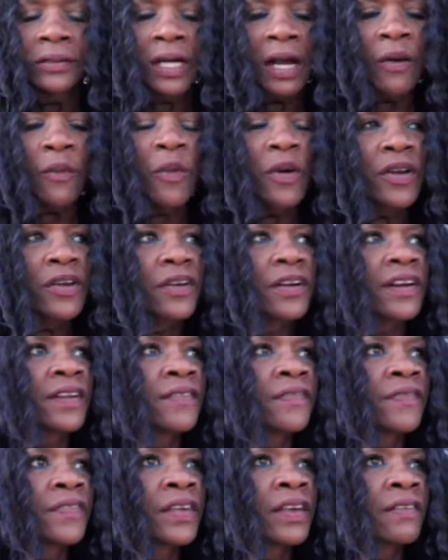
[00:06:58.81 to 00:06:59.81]
I wonder
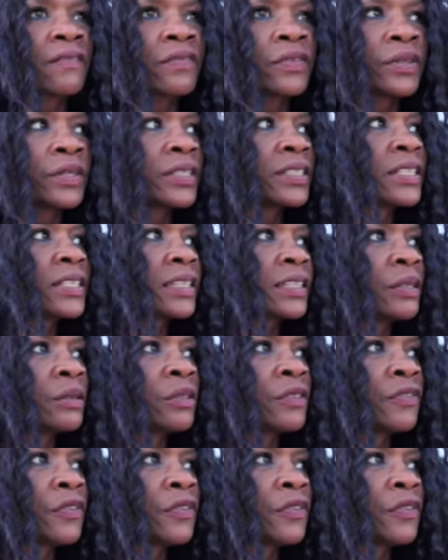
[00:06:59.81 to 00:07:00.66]
if they've looked at those